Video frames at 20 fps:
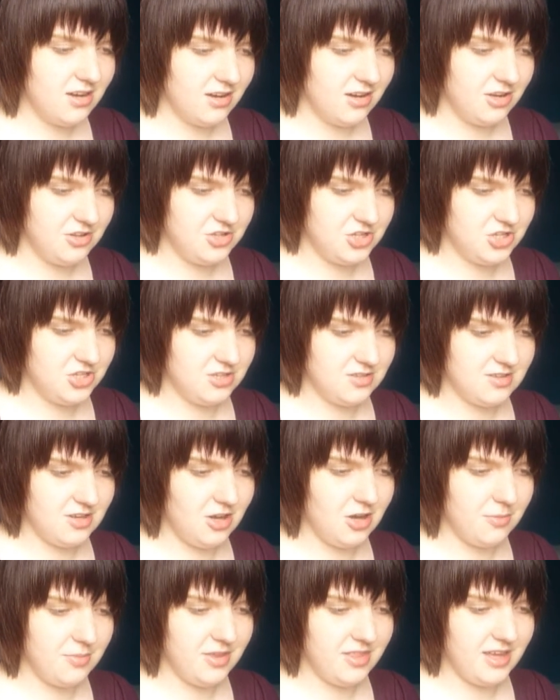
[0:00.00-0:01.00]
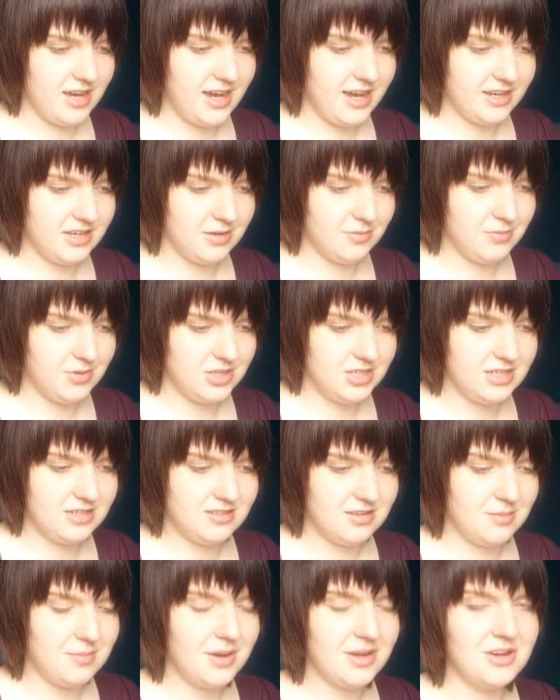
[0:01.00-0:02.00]
or just as a hobby that I can
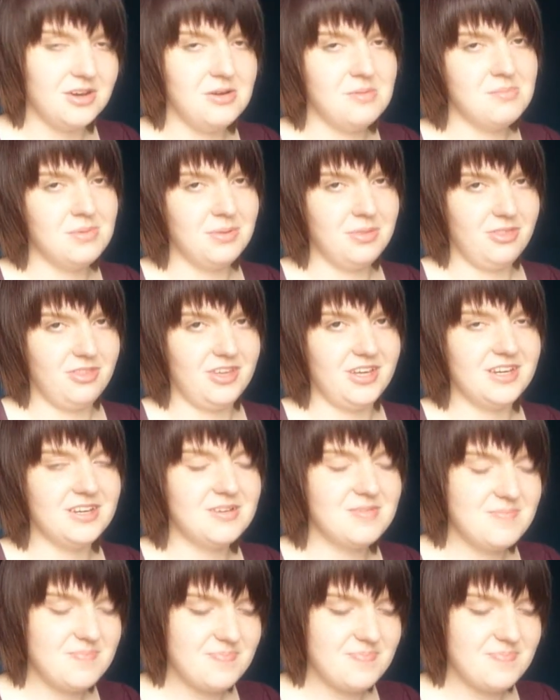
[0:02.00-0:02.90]
release on my own monthly.